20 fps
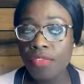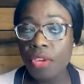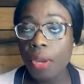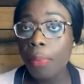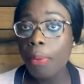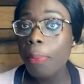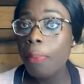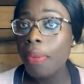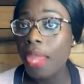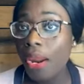
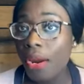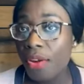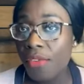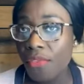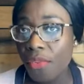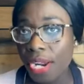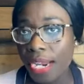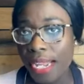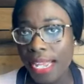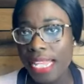preparing
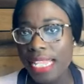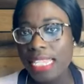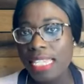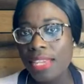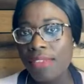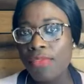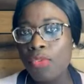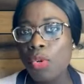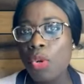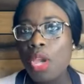for an
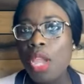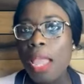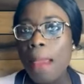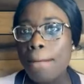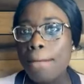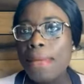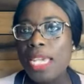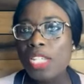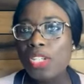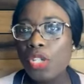interview,
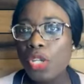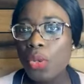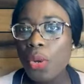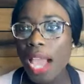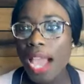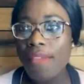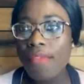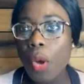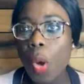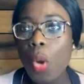make sure you
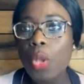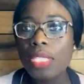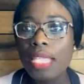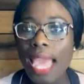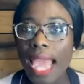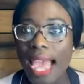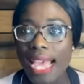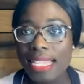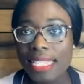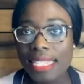have all
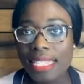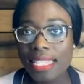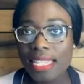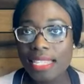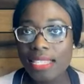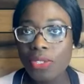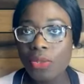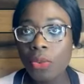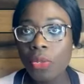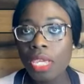the
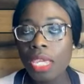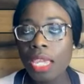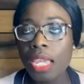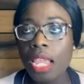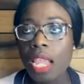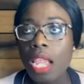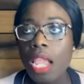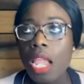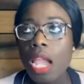answers, okay?